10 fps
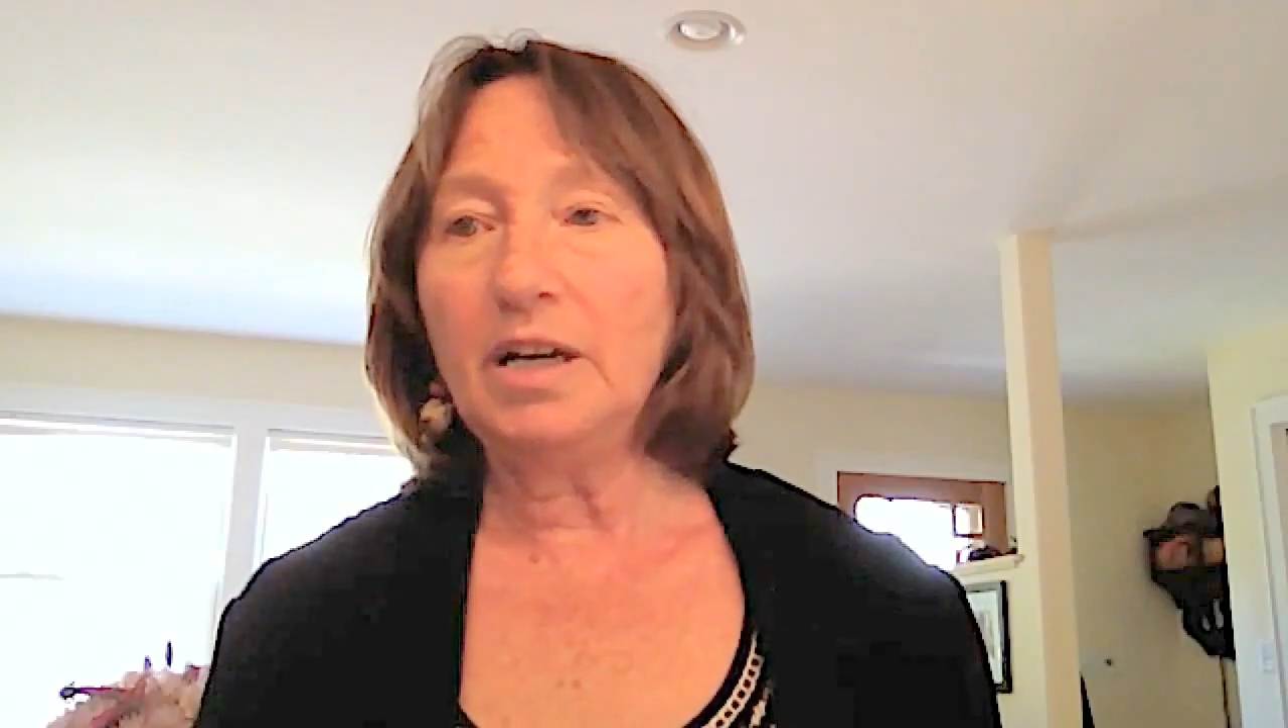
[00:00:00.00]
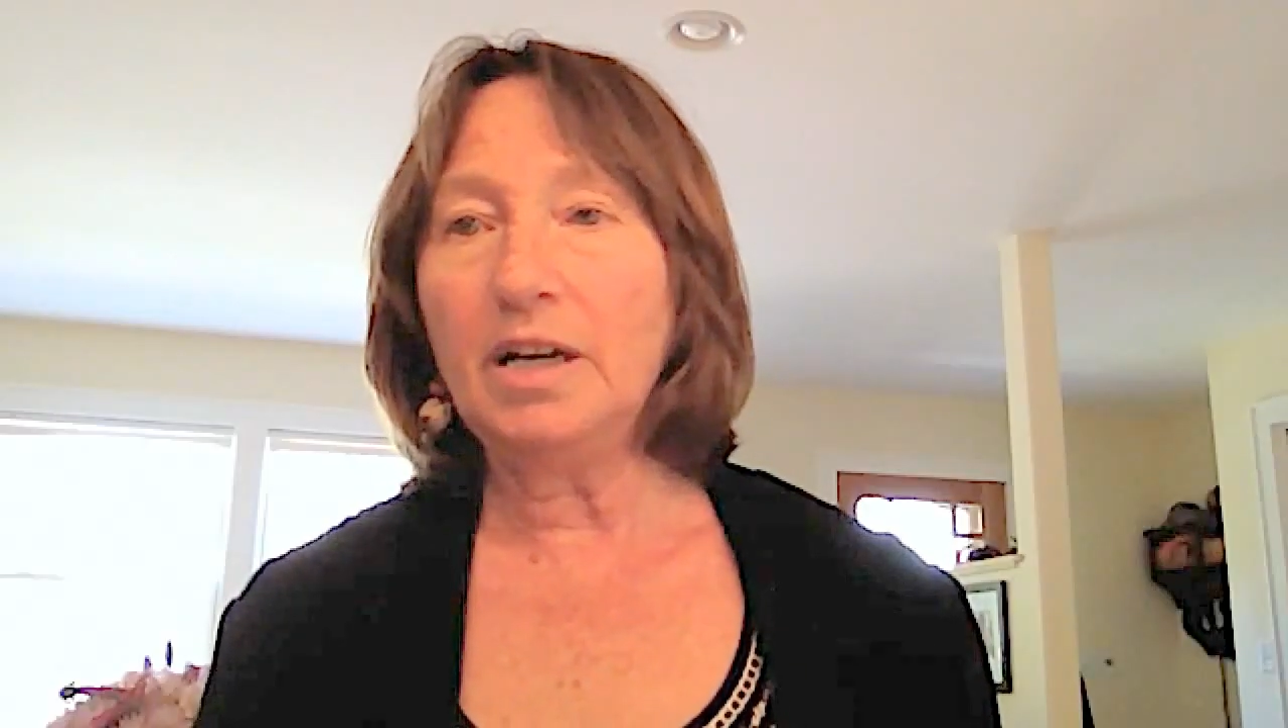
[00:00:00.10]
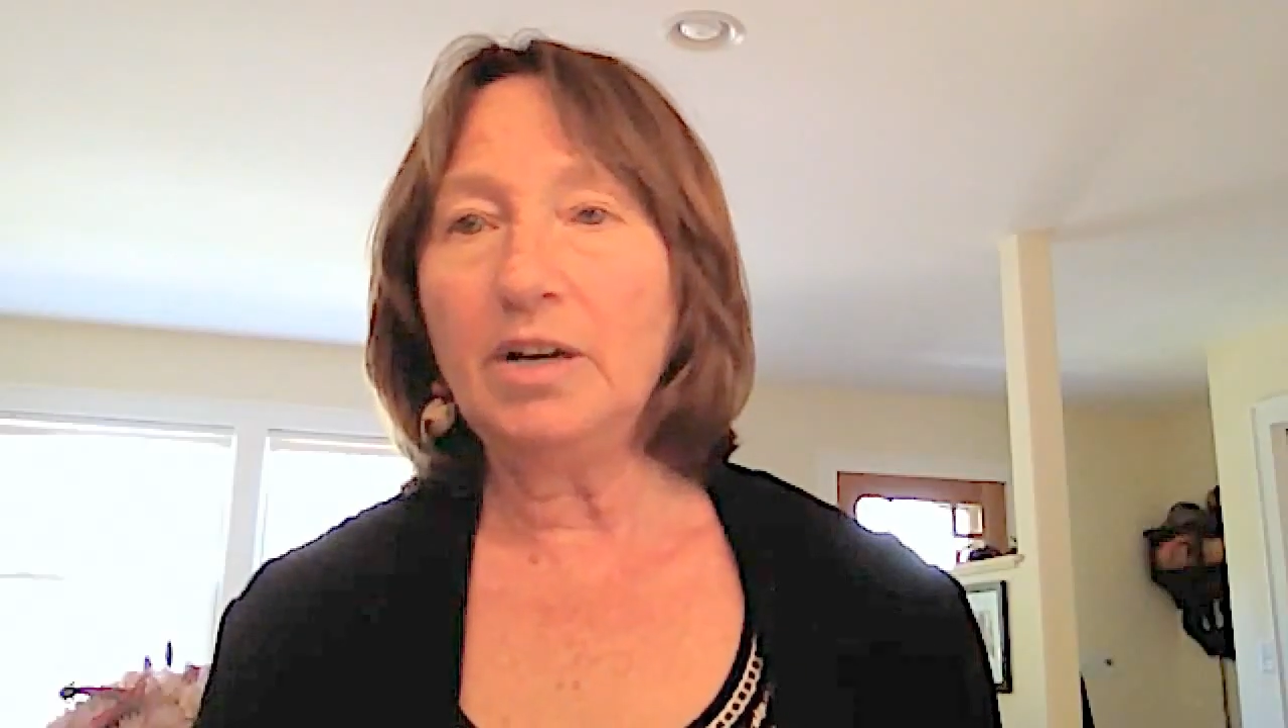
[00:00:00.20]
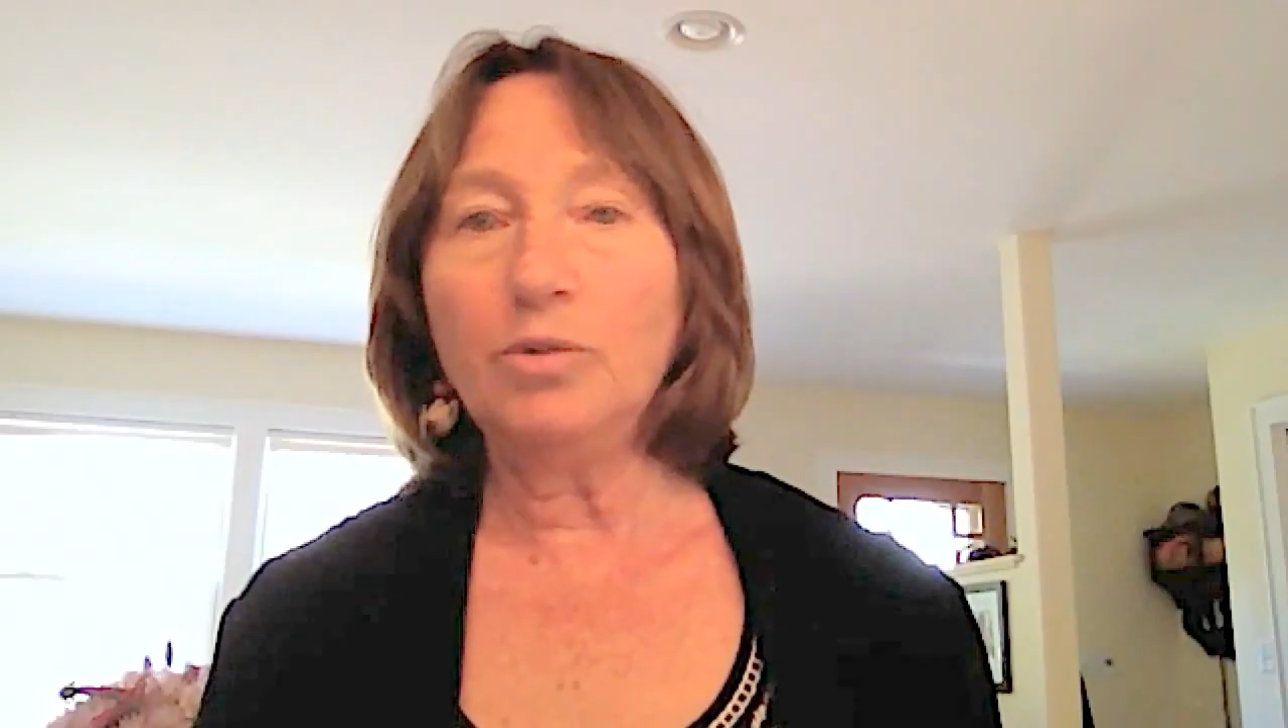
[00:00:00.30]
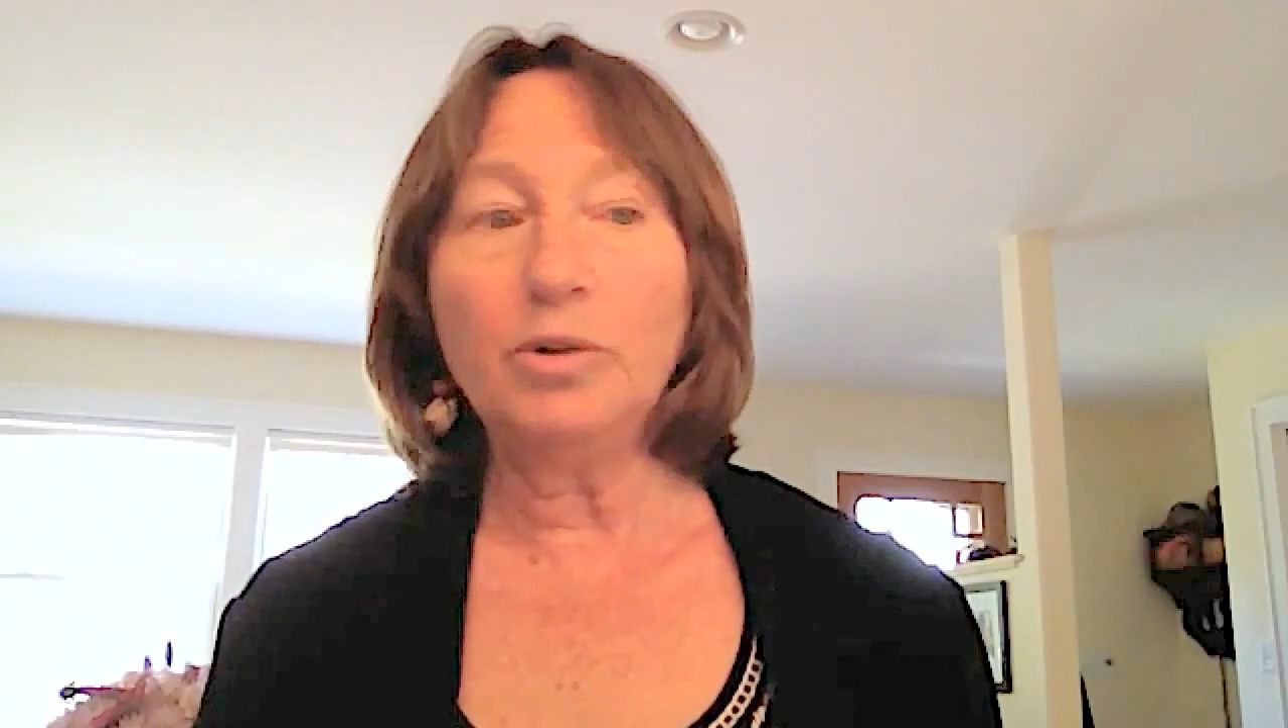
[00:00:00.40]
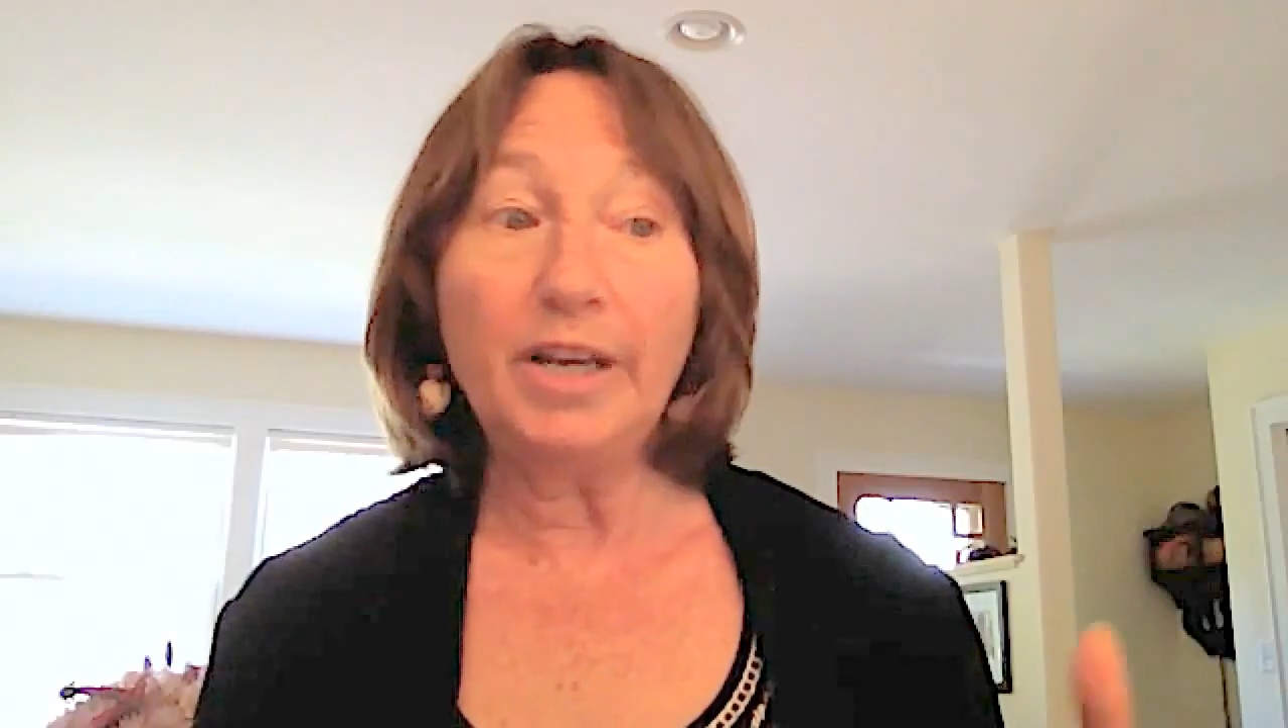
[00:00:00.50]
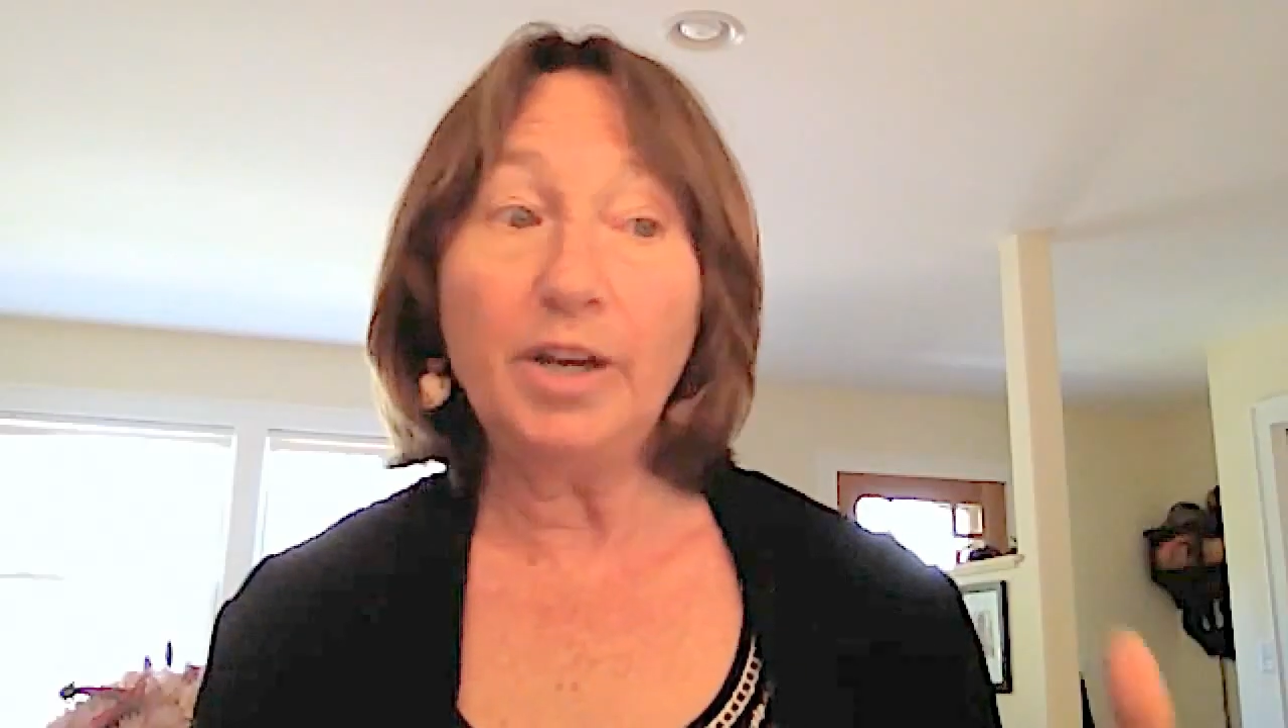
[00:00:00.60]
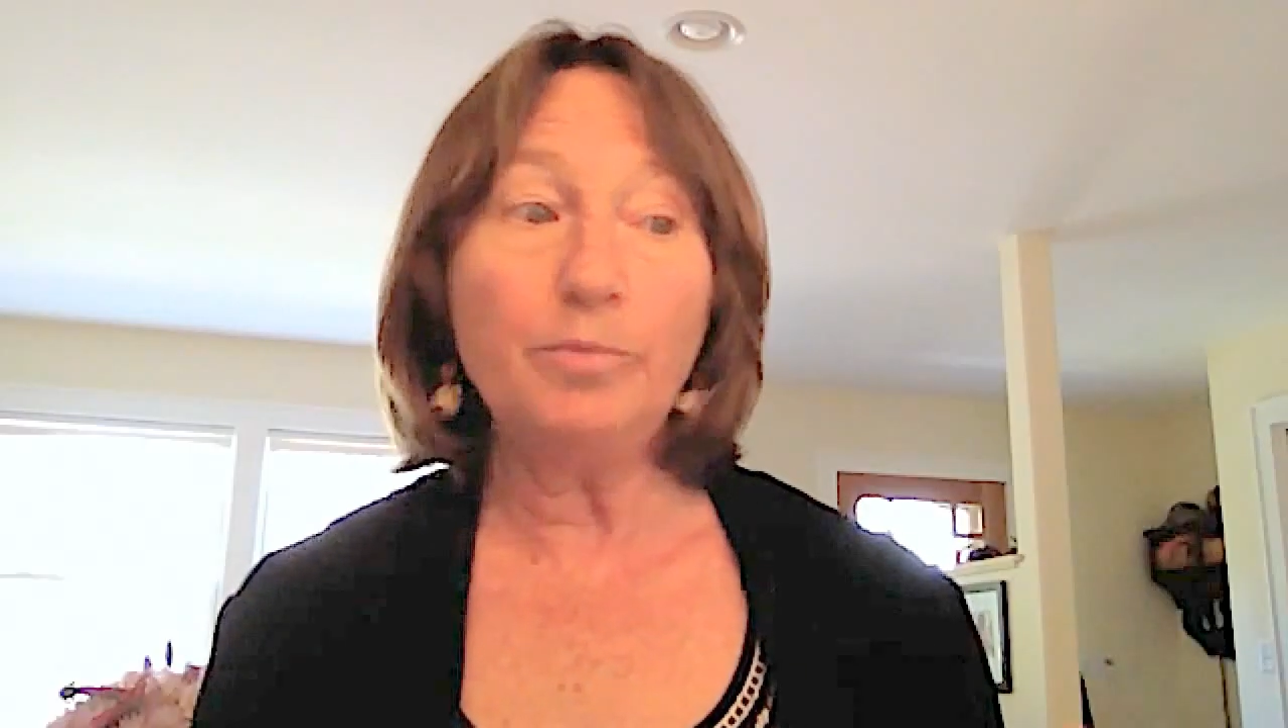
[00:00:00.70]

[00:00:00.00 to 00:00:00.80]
or an